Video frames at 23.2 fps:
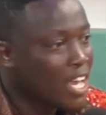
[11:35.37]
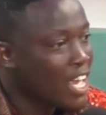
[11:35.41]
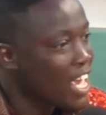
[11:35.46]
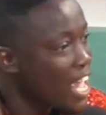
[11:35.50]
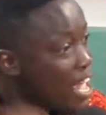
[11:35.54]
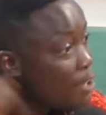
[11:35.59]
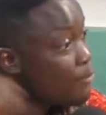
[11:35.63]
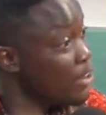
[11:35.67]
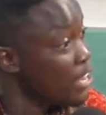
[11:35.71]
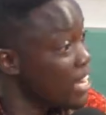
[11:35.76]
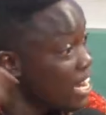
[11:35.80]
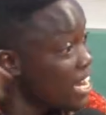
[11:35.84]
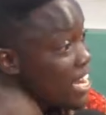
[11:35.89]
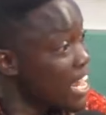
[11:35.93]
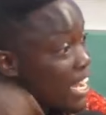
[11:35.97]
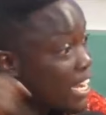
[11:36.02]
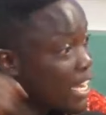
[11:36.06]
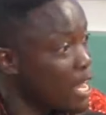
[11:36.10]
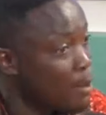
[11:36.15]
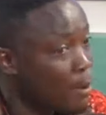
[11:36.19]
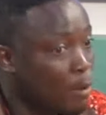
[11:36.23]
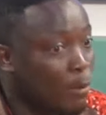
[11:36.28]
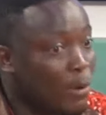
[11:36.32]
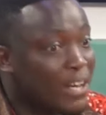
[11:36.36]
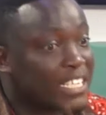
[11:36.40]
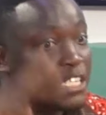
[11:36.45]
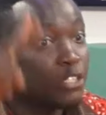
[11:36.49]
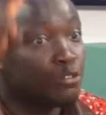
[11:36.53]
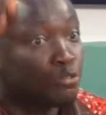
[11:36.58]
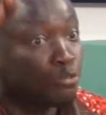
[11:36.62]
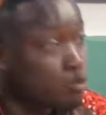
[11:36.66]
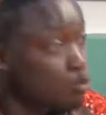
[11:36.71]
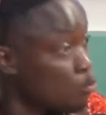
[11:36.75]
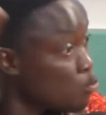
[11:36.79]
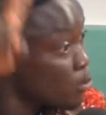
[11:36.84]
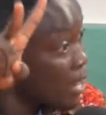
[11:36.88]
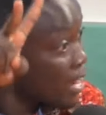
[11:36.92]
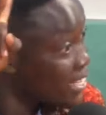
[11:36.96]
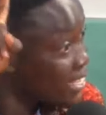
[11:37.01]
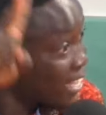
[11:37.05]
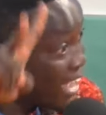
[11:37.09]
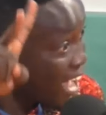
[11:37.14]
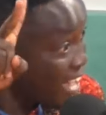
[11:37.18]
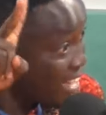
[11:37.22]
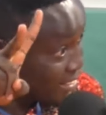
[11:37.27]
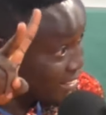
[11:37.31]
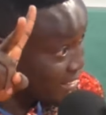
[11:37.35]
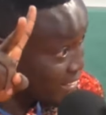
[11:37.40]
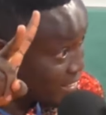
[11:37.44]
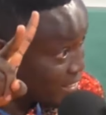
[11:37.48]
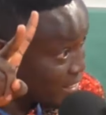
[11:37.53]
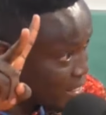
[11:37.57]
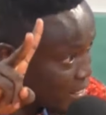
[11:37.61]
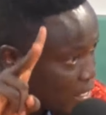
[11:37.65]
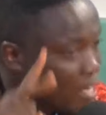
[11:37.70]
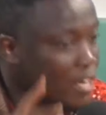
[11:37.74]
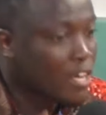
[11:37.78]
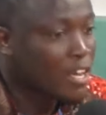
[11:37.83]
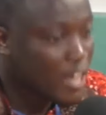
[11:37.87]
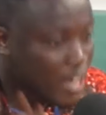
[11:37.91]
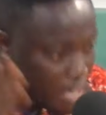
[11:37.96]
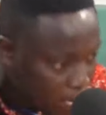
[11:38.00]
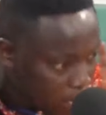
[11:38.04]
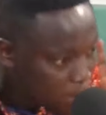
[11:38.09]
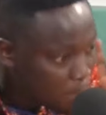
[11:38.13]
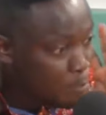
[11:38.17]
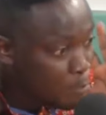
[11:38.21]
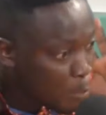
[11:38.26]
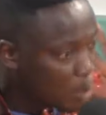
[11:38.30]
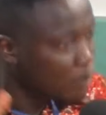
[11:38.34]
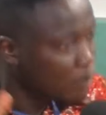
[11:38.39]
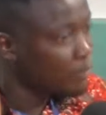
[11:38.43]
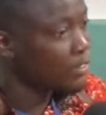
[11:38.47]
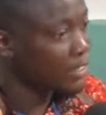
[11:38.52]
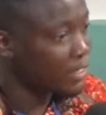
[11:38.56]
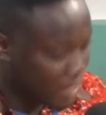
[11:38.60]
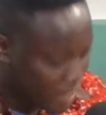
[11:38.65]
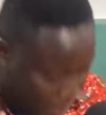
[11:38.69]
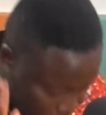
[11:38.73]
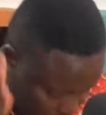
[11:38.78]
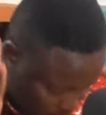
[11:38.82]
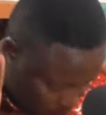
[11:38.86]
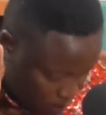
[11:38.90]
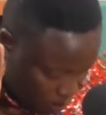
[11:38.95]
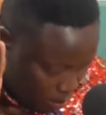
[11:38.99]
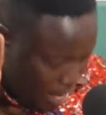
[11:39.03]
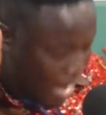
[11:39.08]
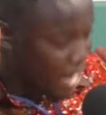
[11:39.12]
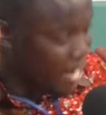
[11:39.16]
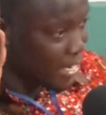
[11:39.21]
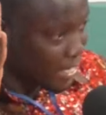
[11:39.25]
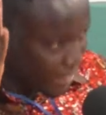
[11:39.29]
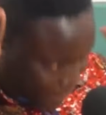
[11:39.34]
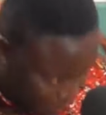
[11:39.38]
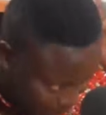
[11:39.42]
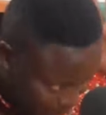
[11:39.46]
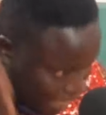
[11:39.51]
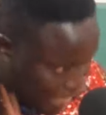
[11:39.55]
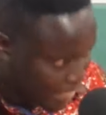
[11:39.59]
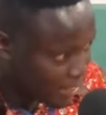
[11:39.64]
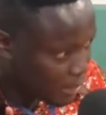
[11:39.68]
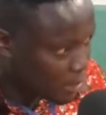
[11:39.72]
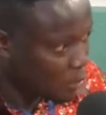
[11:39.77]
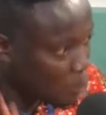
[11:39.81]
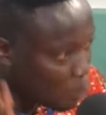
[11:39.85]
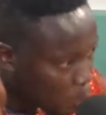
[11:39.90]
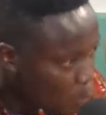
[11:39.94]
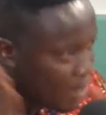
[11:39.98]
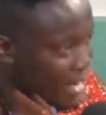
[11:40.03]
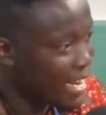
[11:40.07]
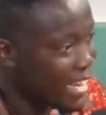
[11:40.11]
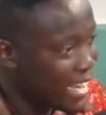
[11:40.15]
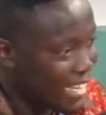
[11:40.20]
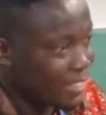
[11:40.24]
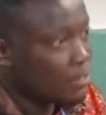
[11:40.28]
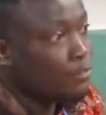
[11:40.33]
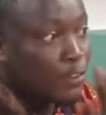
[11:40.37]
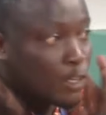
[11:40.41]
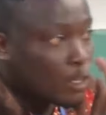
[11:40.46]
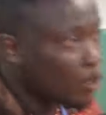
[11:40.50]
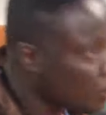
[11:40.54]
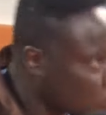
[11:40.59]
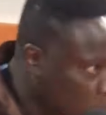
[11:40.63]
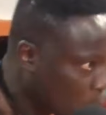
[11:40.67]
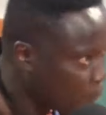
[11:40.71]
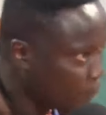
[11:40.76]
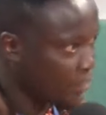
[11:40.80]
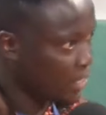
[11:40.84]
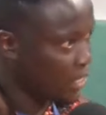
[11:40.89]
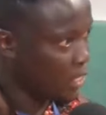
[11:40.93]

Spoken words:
Even in the game, where did two red cards, he moves and he stands with his philosophy.